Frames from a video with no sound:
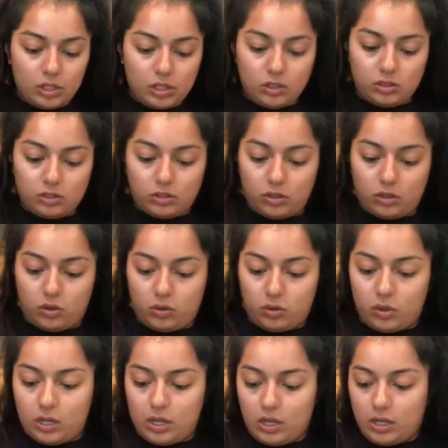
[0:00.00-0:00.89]
So
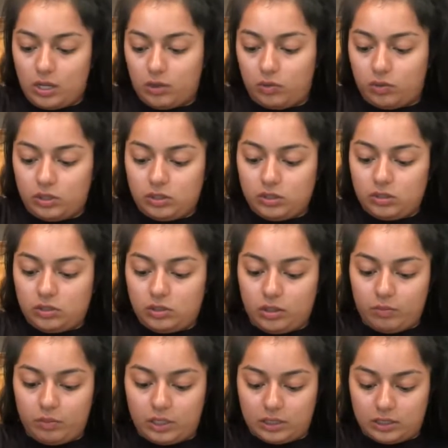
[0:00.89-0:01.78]
once you start
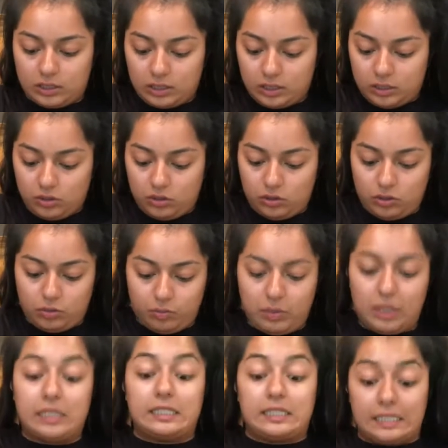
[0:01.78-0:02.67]

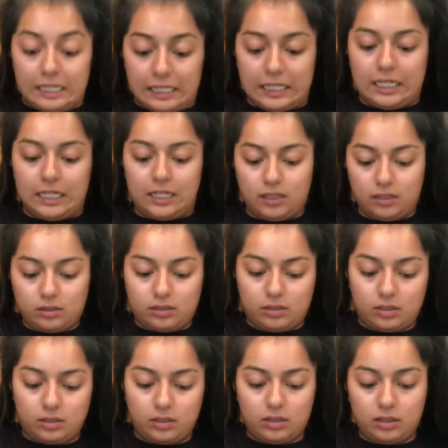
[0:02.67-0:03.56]
mixing it,
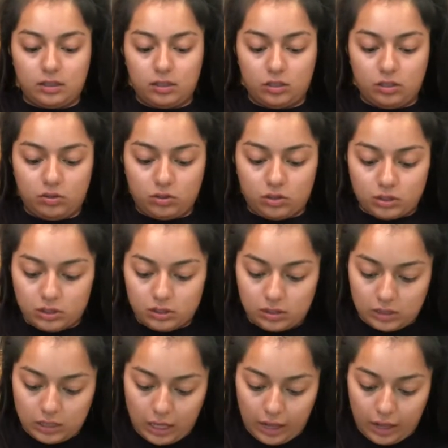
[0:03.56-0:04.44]
you can
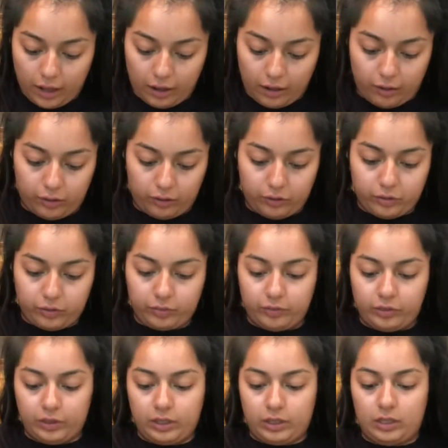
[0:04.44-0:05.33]
tell
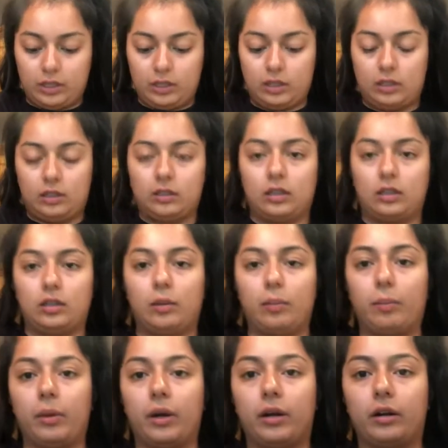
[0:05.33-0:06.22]
that the
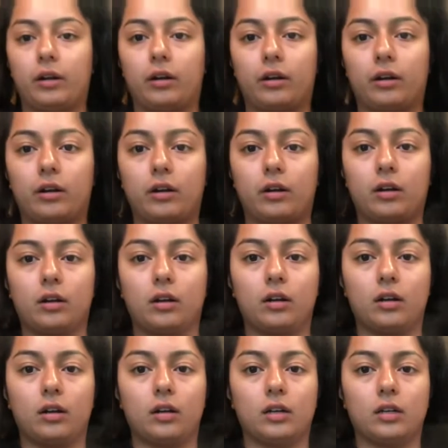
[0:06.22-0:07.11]
butter
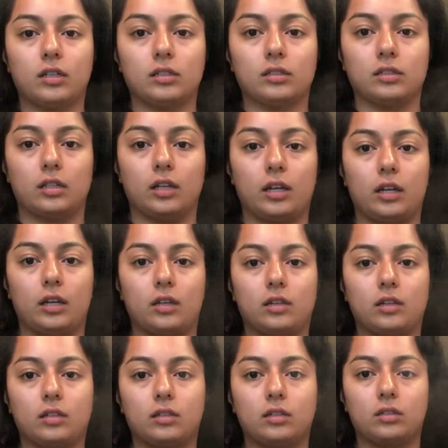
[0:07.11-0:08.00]
is like
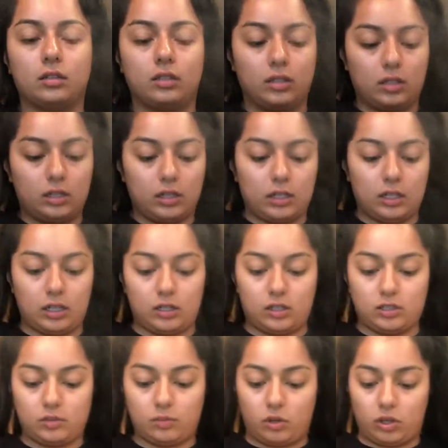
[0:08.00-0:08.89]
getting
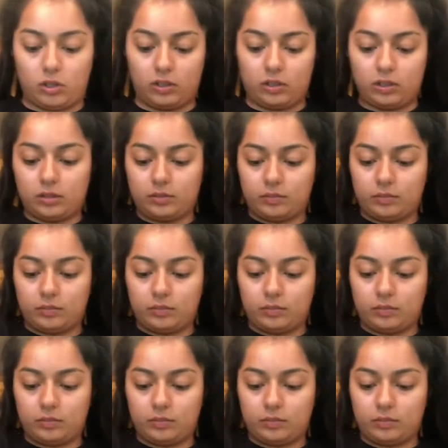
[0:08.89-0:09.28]
smaller.